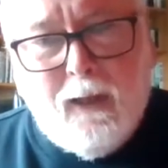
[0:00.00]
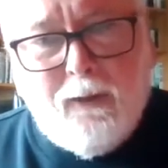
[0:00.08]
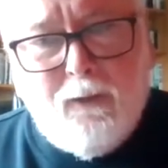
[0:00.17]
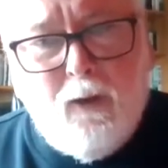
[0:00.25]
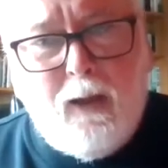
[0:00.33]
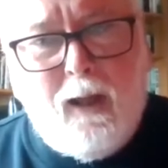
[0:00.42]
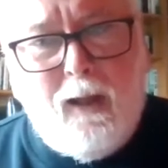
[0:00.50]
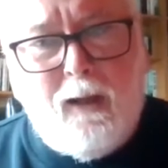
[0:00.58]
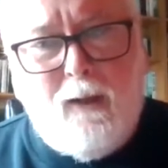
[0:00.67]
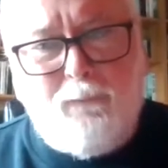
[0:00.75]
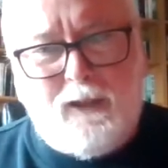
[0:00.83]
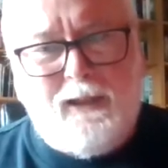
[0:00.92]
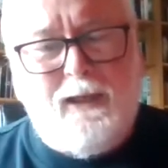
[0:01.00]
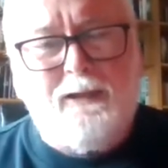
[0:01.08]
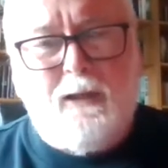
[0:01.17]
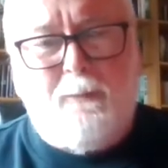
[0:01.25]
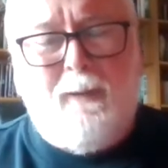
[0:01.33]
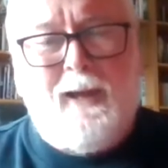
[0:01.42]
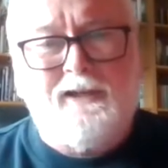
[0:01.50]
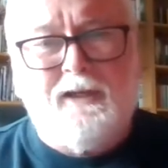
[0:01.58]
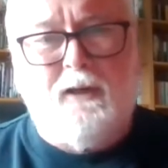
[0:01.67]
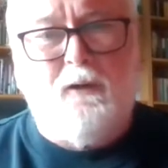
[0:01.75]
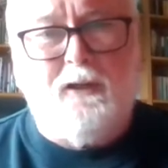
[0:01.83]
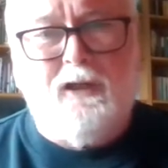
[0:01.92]
now, if the kids are passing
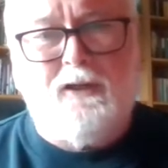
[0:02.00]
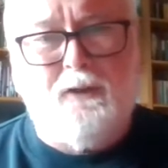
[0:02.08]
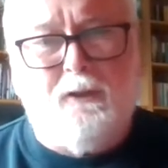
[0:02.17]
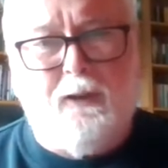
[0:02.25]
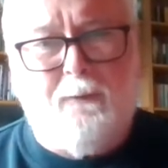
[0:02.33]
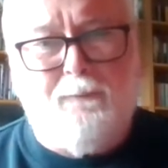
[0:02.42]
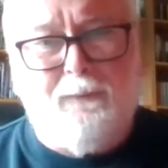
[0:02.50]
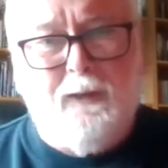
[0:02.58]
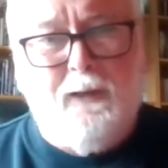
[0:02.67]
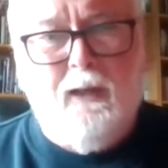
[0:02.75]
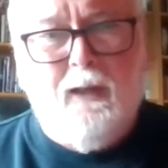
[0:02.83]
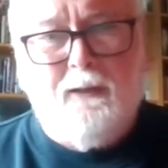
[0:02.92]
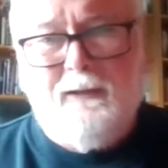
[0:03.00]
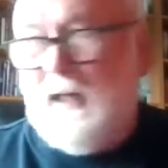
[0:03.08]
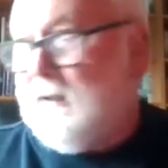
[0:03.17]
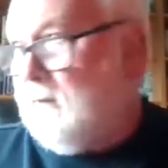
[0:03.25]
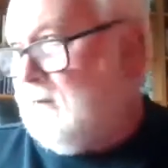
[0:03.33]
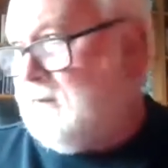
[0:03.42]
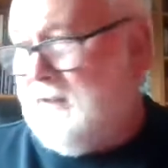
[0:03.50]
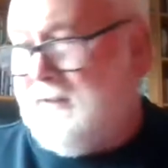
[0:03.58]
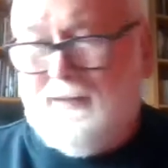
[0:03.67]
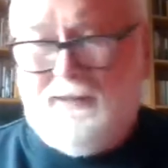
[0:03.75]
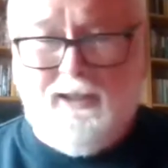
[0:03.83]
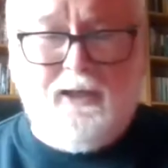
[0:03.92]
it on to each other, then
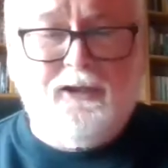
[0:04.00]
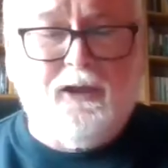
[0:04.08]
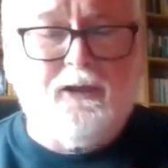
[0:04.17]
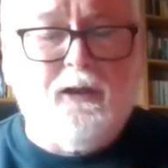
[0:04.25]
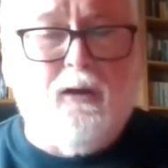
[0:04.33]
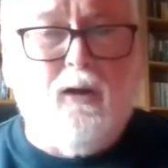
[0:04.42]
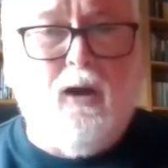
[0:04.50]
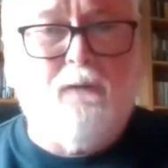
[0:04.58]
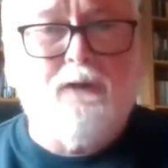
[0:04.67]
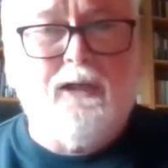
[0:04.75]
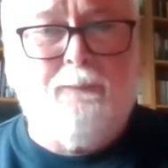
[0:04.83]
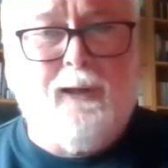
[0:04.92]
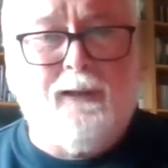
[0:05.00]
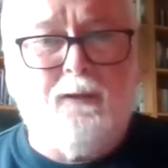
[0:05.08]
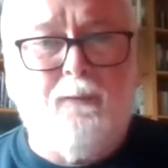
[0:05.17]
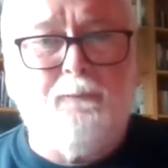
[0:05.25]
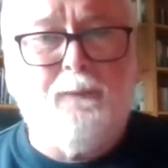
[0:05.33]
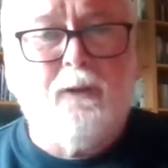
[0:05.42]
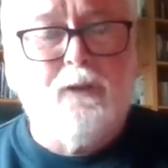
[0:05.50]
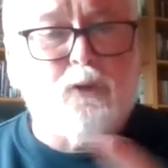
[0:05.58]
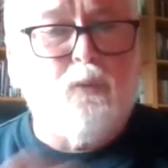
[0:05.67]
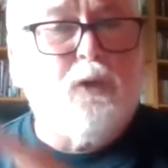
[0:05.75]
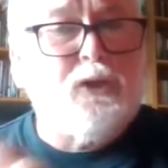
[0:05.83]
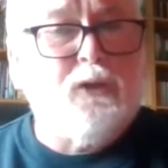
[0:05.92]
the teachers are obviously picking it up. There's
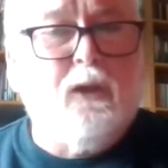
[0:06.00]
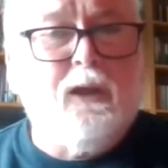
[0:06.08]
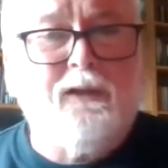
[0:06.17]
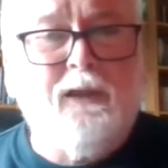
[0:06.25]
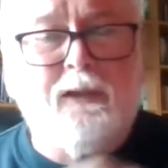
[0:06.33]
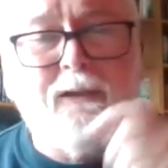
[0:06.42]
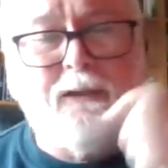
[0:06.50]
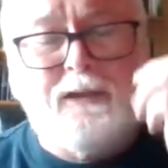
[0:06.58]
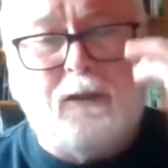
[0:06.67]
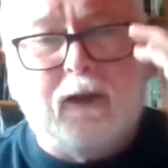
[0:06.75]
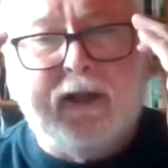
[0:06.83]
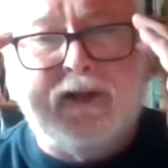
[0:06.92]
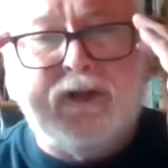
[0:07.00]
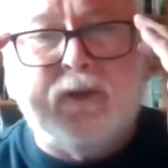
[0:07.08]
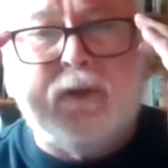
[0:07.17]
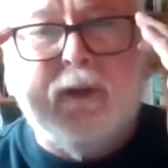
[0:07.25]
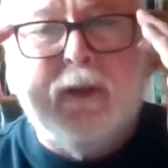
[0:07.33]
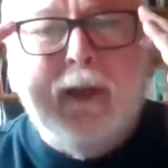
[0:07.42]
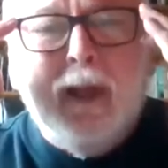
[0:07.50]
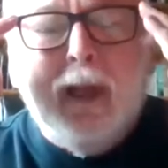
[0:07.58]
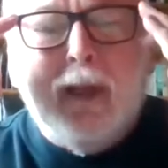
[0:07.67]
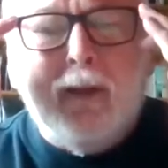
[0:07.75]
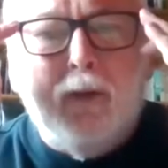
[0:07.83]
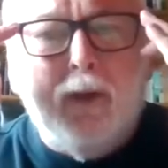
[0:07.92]
one school, I think, that's got an issue
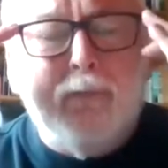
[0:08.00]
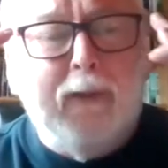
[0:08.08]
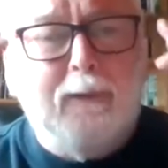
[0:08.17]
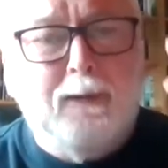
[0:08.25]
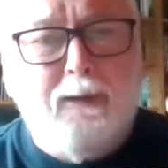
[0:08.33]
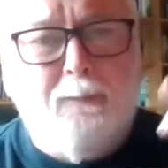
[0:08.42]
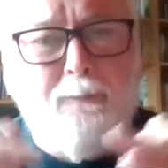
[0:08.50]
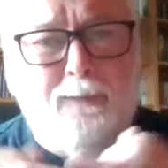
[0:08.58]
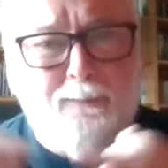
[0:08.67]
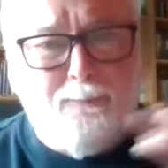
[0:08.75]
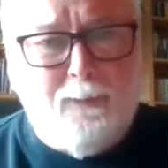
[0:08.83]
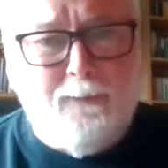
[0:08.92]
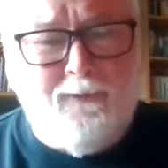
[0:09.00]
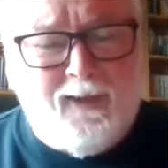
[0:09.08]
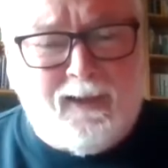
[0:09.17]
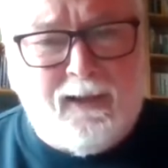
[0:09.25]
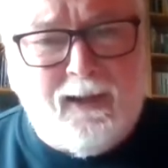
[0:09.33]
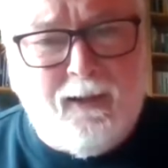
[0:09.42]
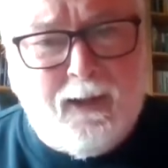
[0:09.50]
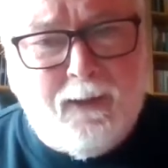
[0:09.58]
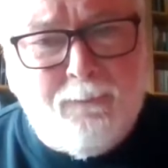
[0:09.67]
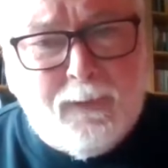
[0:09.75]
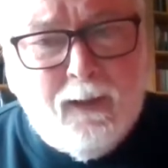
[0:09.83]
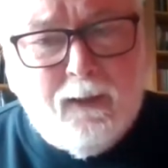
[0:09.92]
and around maybe the Nobbaville area.
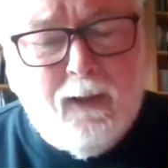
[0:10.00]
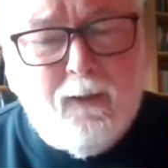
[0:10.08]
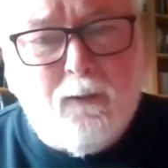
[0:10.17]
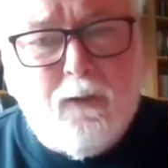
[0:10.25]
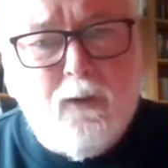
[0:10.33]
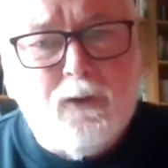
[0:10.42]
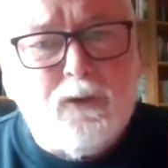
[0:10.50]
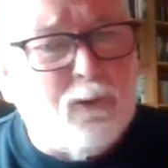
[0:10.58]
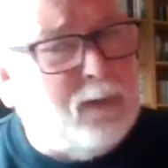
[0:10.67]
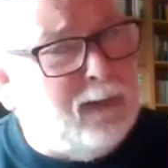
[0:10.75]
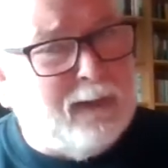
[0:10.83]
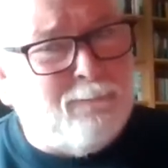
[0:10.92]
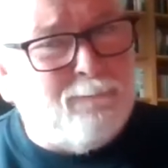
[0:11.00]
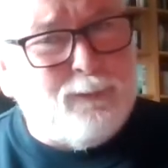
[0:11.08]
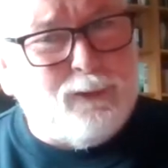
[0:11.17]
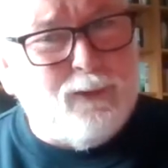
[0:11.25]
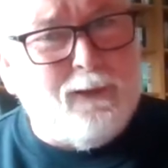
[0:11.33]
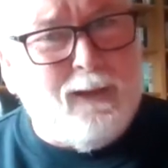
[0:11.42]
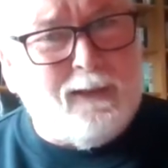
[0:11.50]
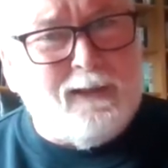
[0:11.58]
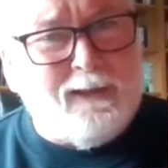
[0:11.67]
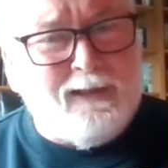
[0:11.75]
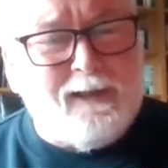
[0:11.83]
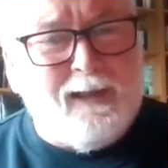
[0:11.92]
So like,
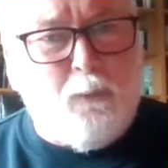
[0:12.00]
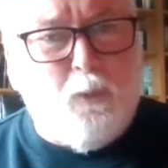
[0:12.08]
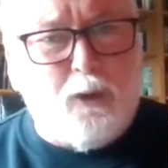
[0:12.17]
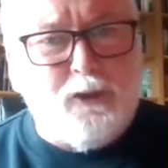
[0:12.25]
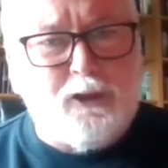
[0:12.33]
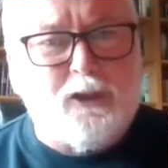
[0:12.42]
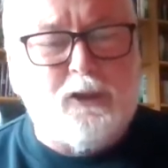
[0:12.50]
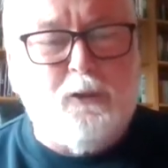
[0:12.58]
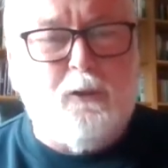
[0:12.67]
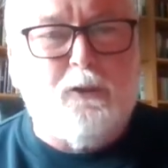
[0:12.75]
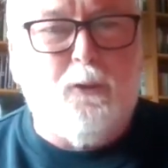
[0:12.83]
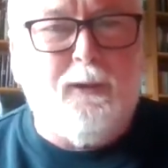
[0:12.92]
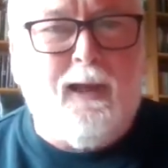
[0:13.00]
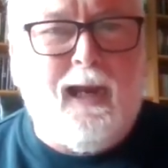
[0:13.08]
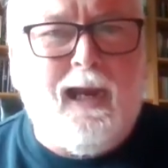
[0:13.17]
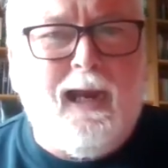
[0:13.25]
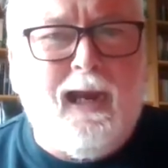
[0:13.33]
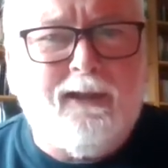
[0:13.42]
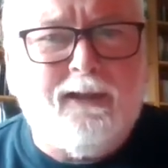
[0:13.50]
once the schools open, I